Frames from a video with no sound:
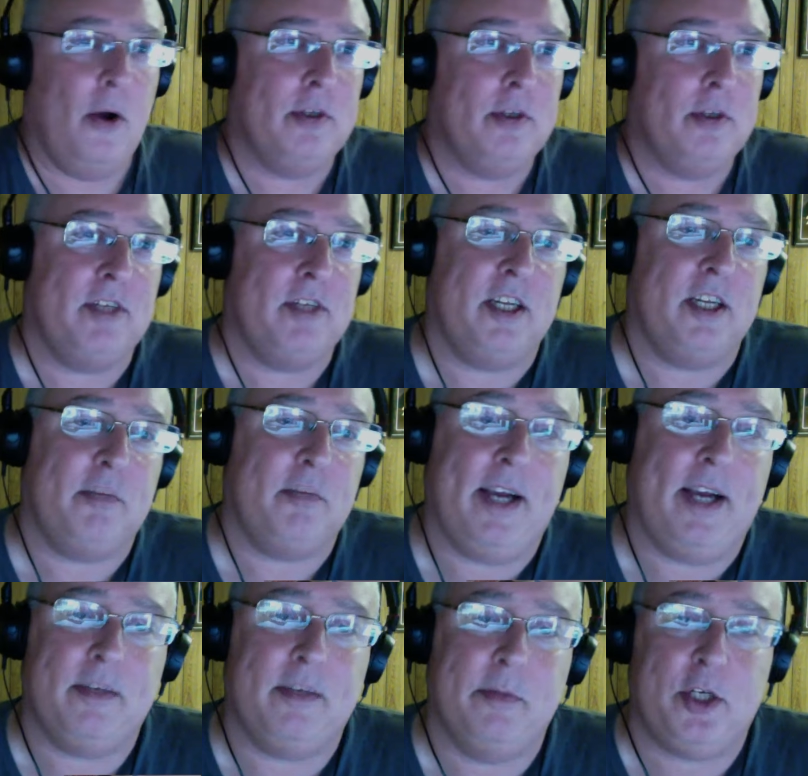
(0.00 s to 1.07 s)
of
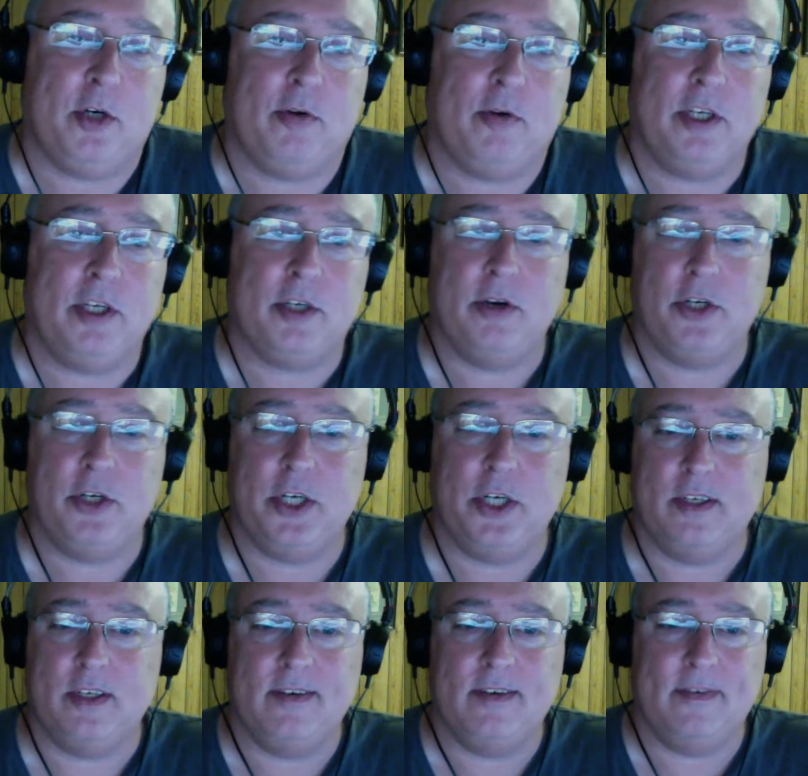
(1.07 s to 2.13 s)
suspects, Mr. Chris
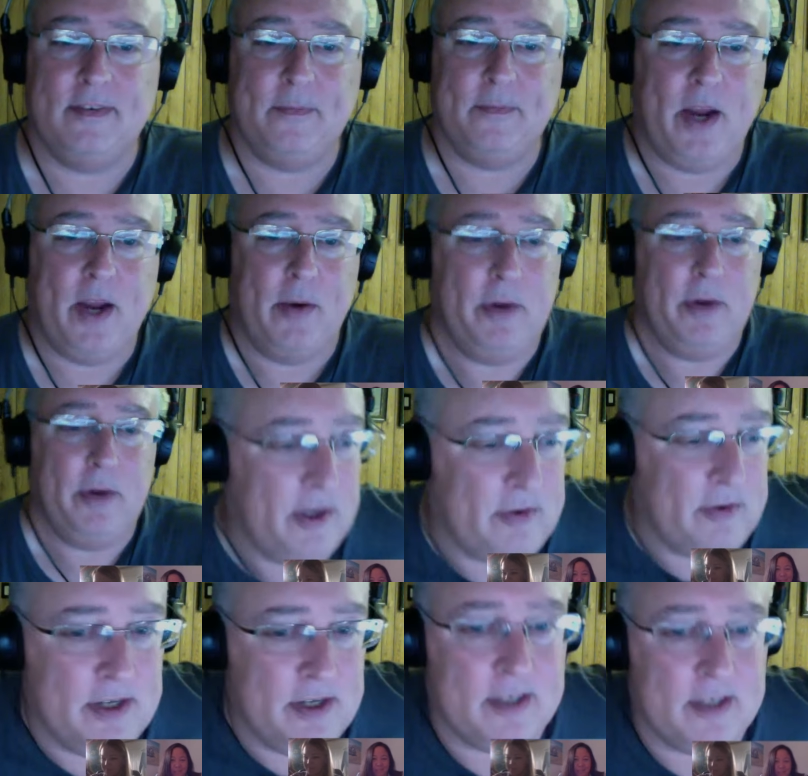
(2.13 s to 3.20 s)
Christensen. How are you doing, Chris?